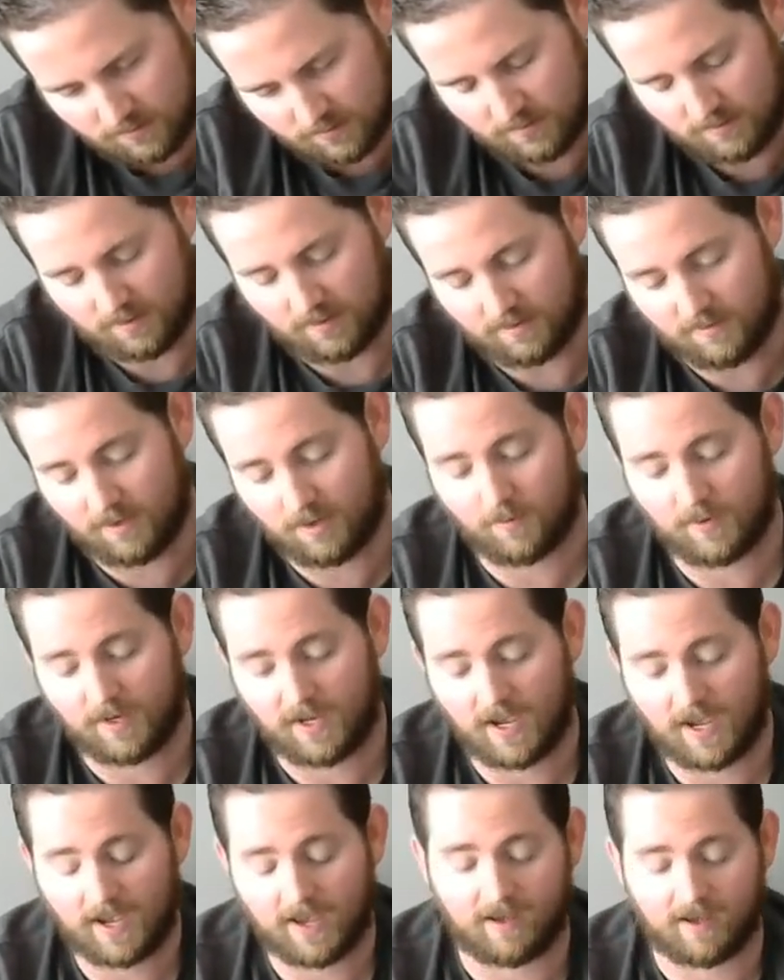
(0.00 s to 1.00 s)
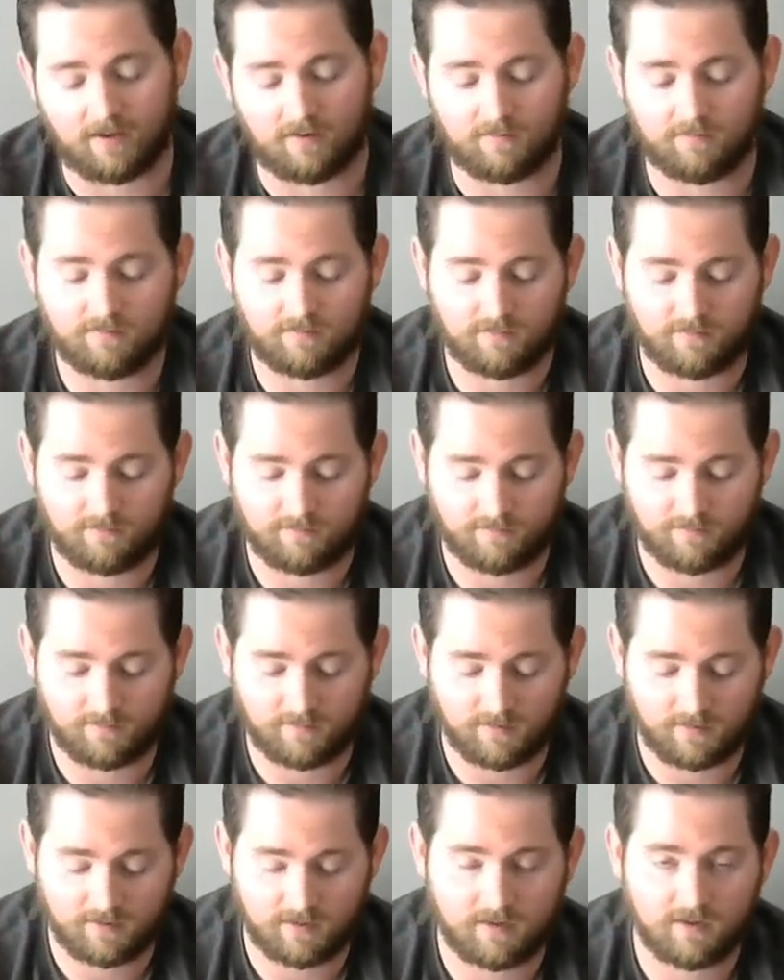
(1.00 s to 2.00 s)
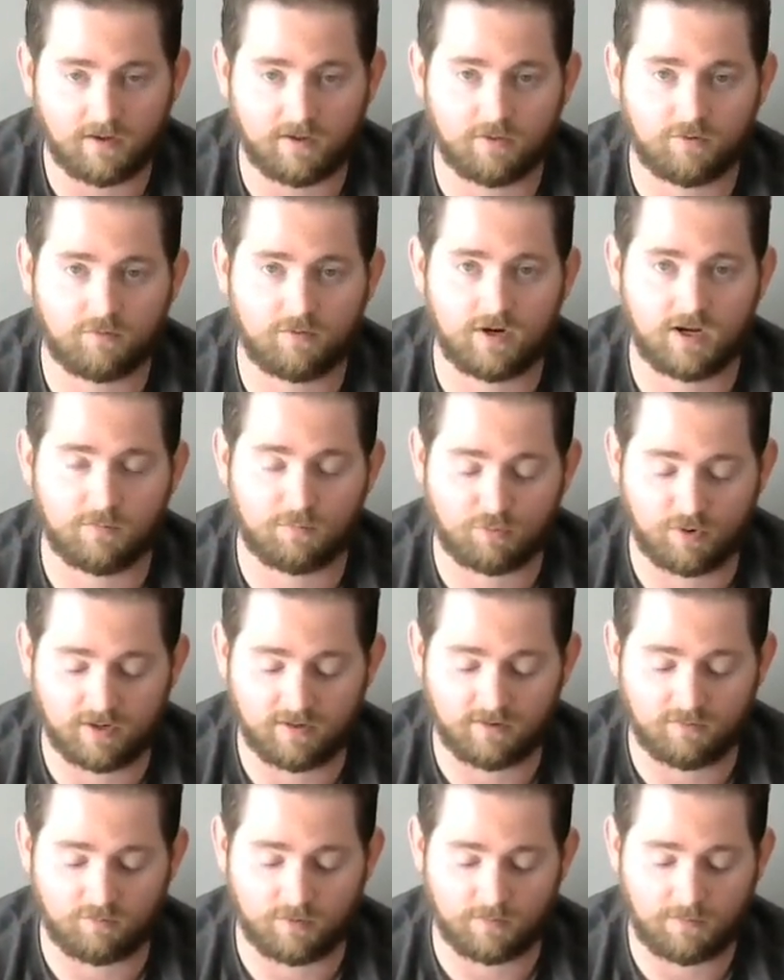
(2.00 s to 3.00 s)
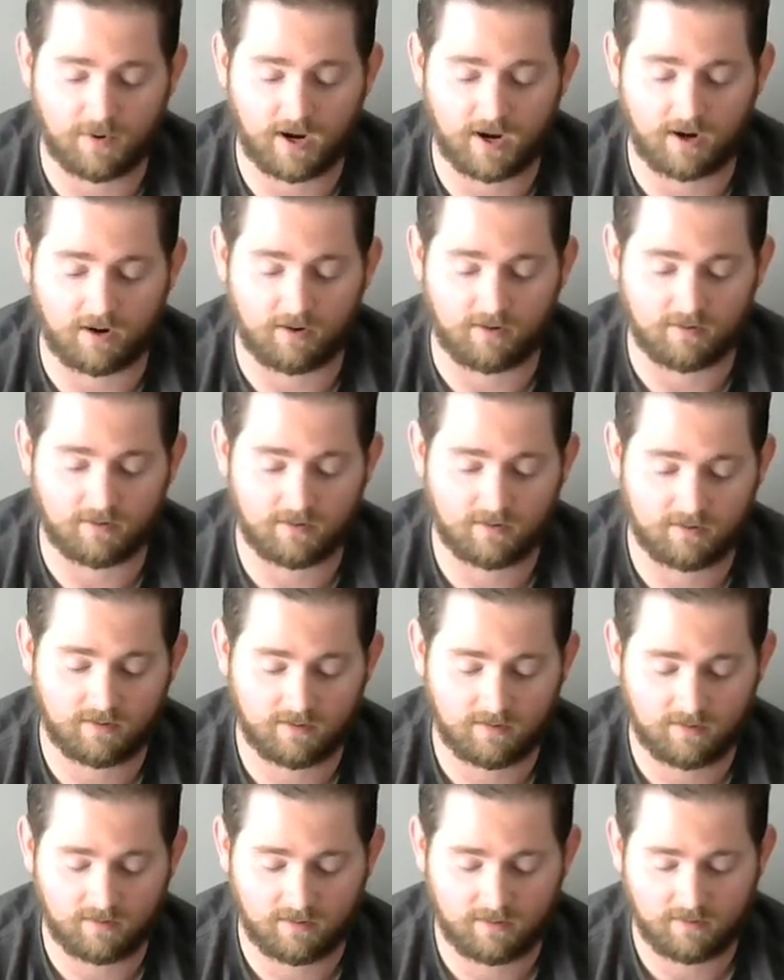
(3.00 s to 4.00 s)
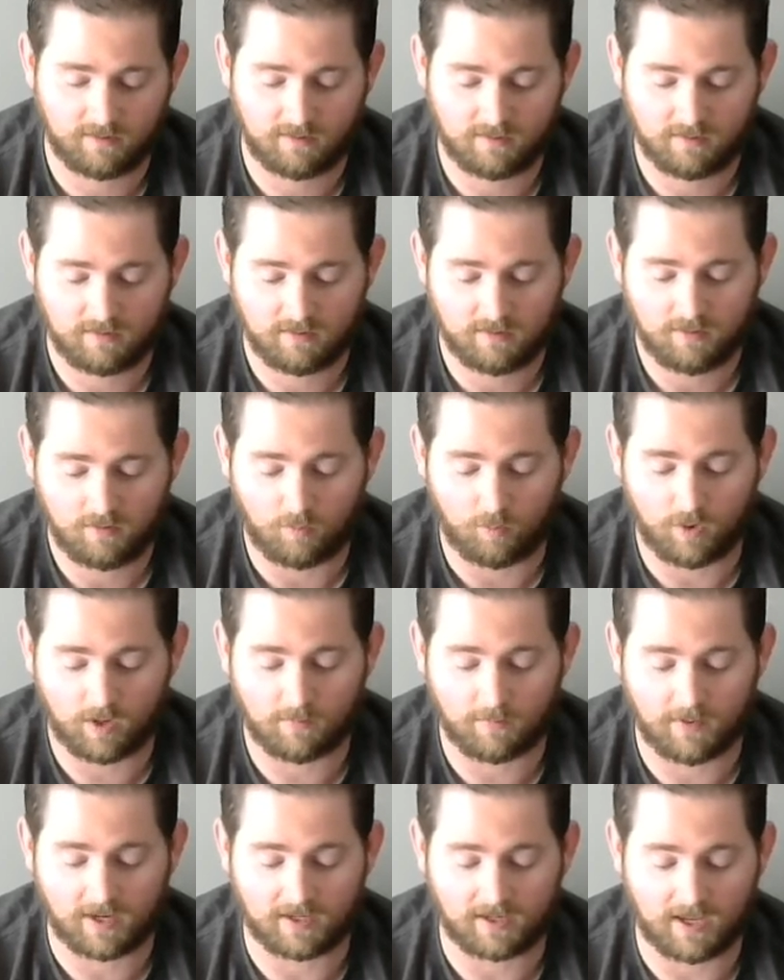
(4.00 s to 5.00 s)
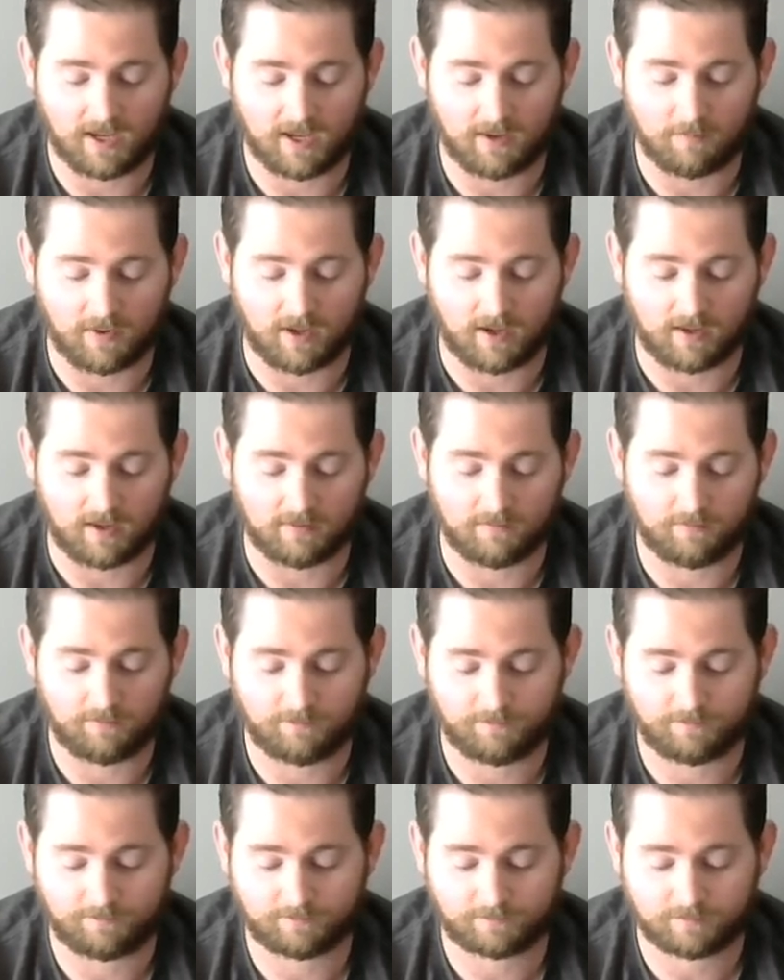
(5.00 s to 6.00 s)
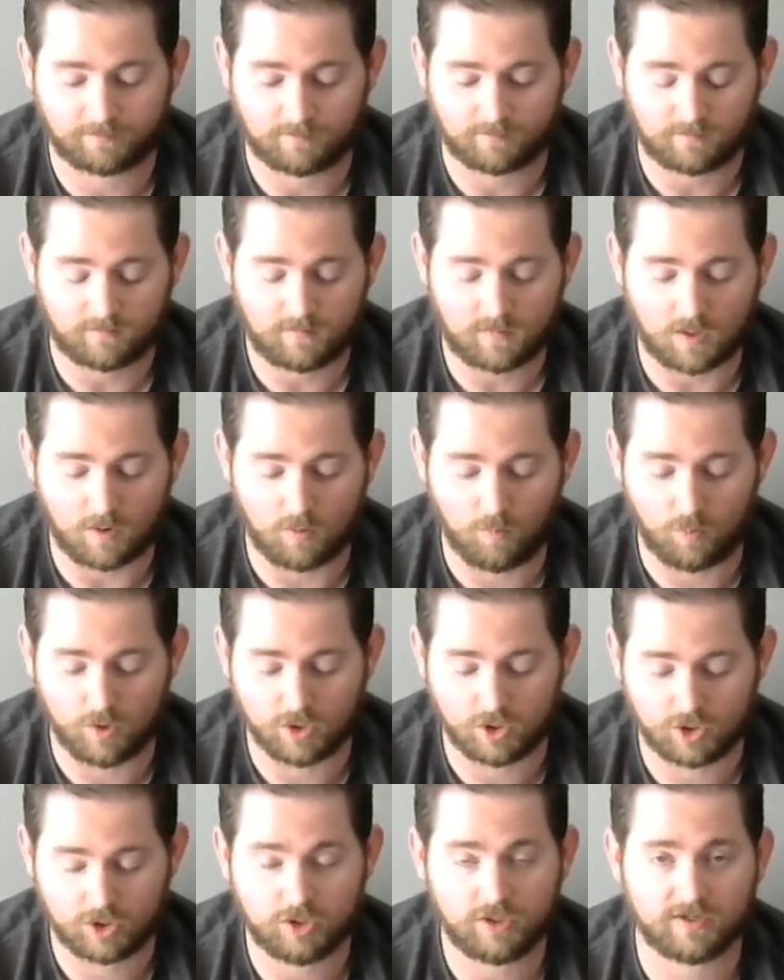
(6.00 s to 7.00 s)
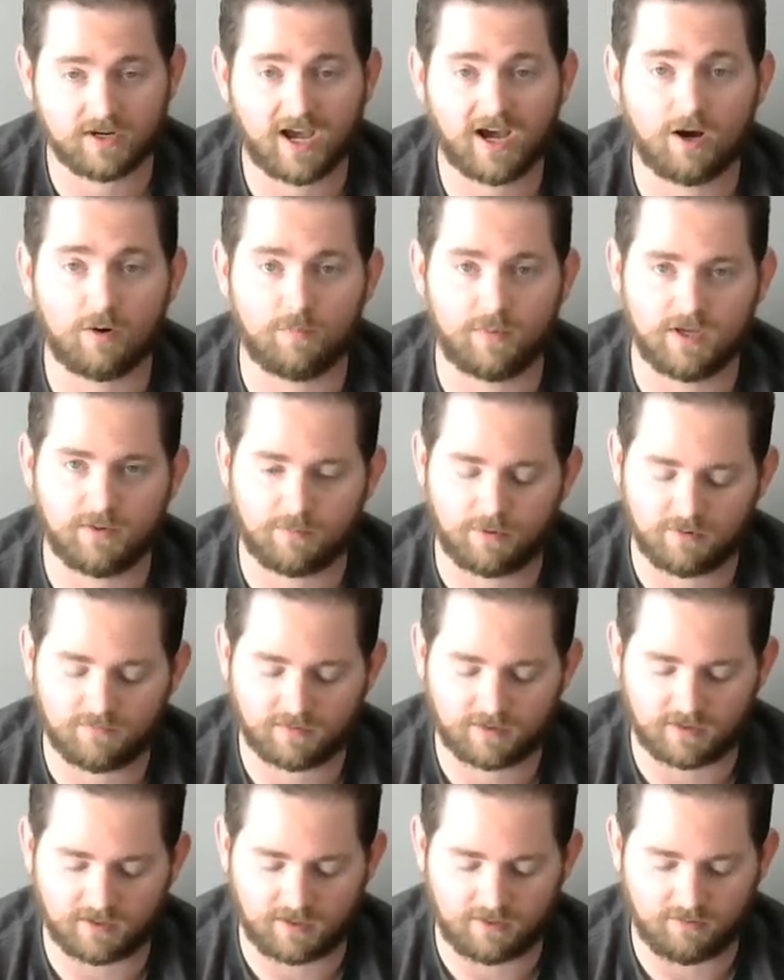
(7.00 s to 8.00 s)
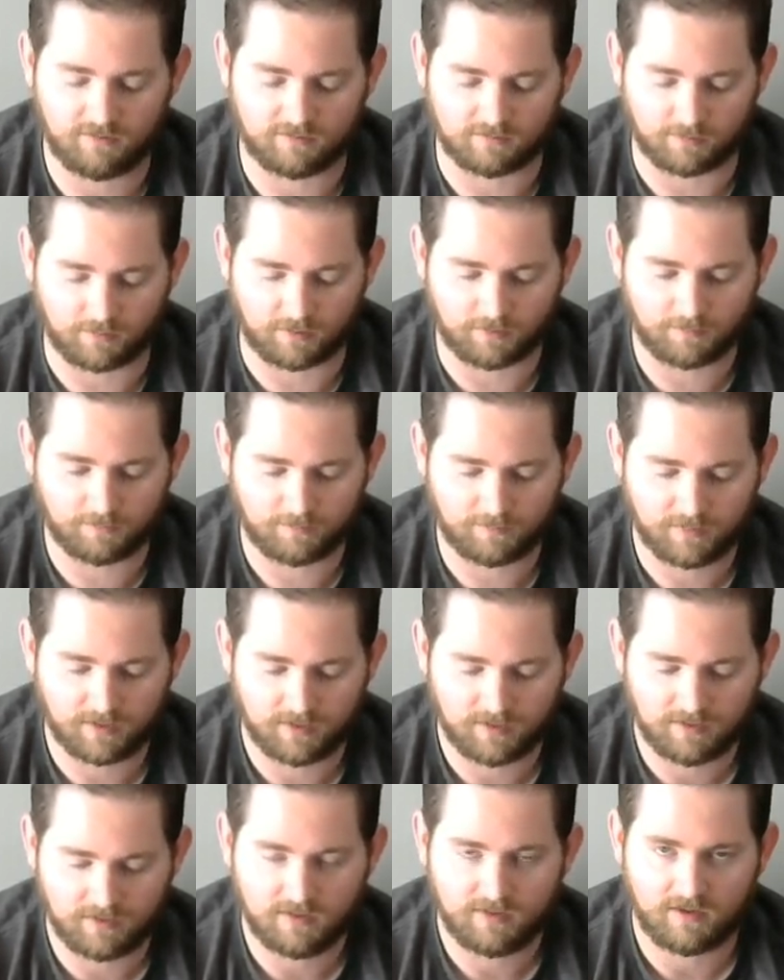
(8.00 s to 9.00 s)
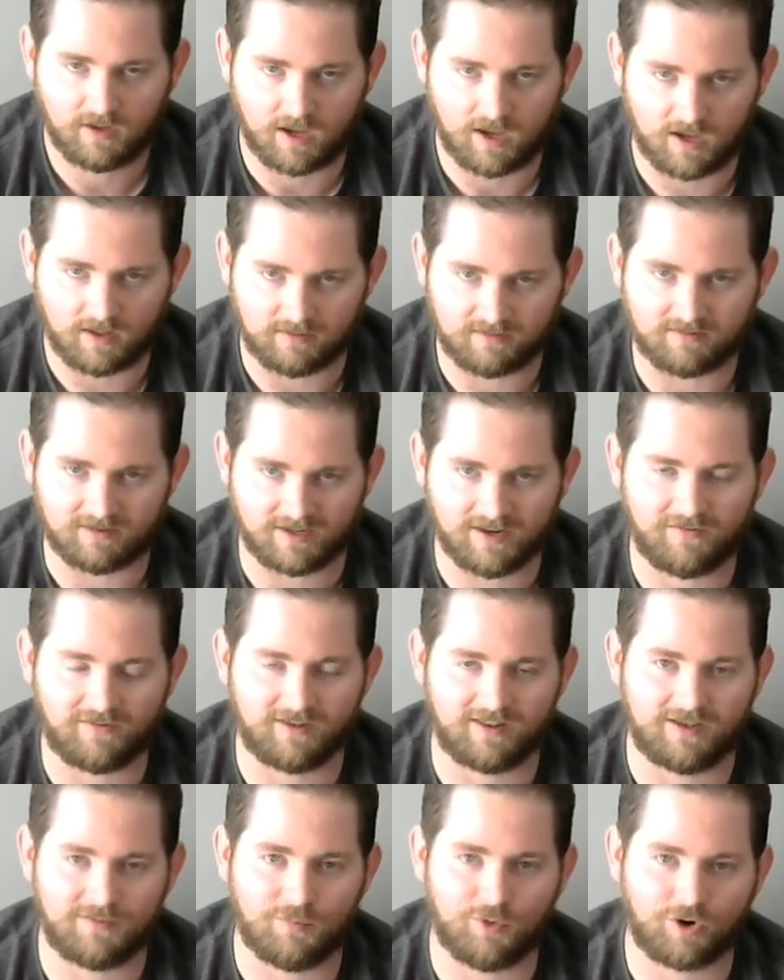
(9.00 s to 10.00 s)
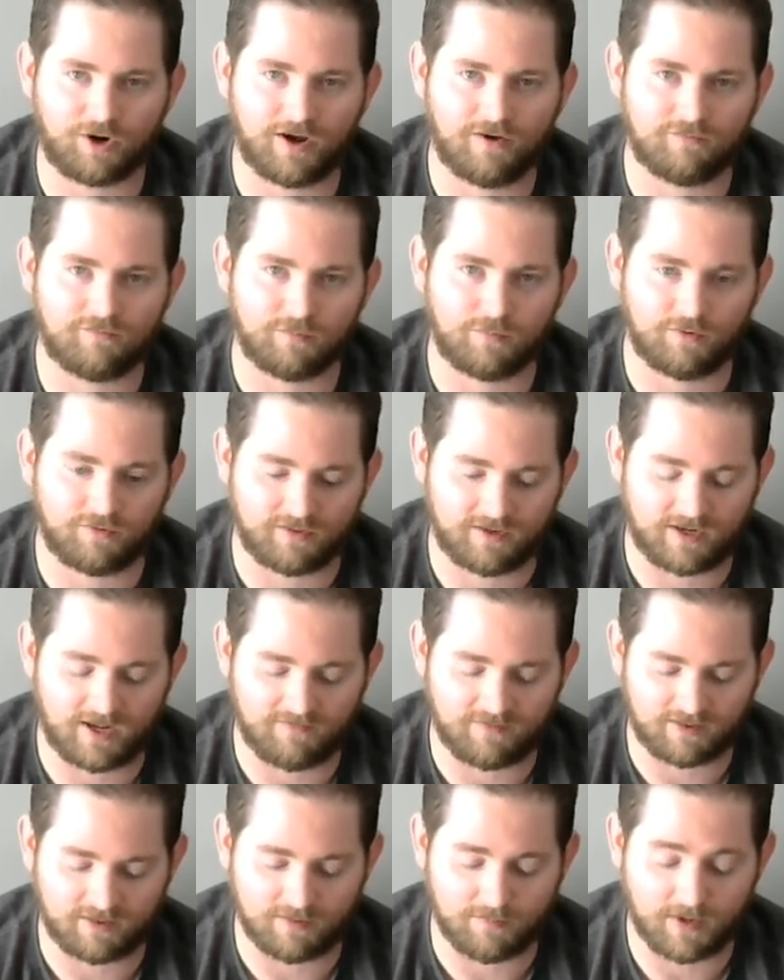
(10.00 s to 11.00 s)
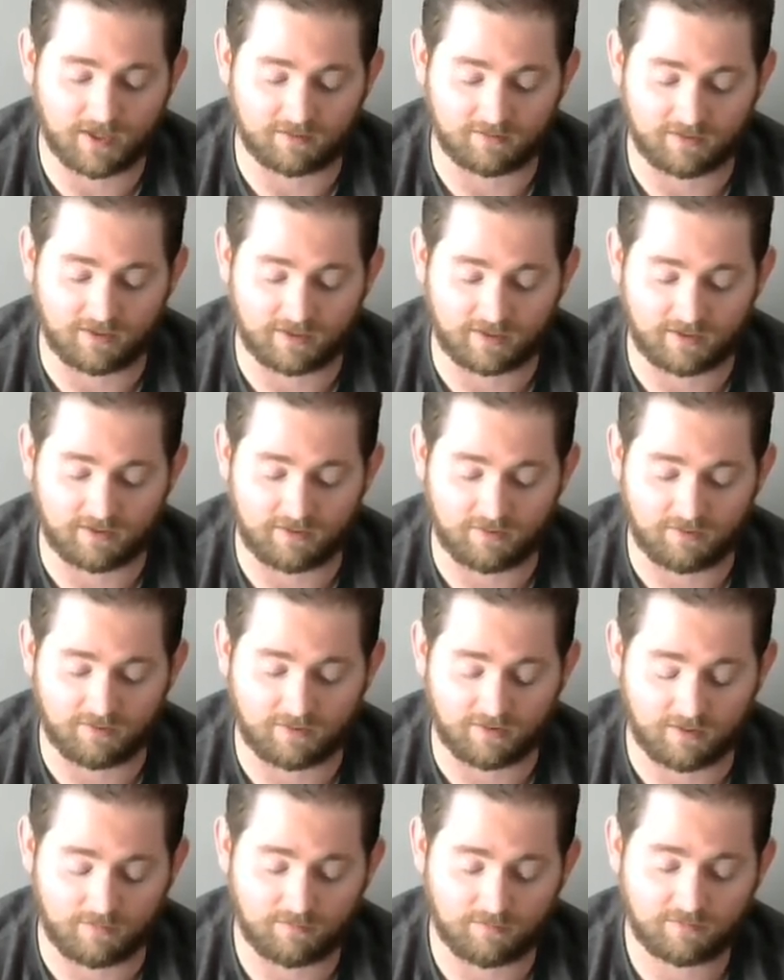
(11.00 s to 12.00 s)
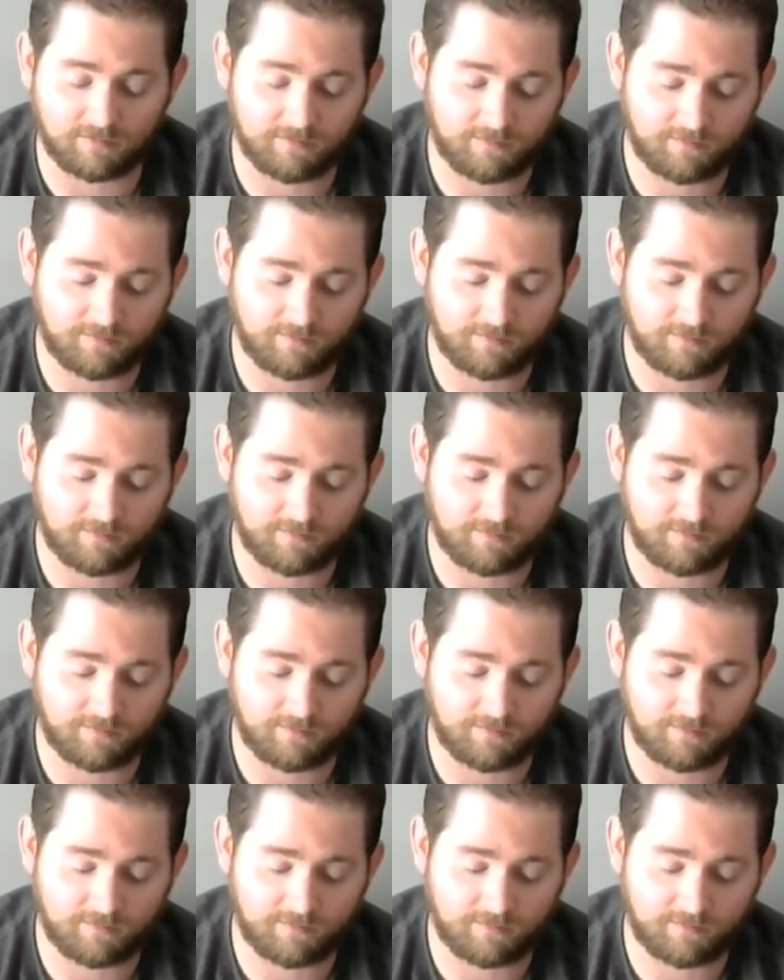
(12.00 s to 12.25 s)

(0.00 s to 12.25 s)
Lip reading: And there we have a 3D printed repaired Wingman Gamepad, which should now be perfectly usable and significantly more comfortable than having the metal dug into your thumbs.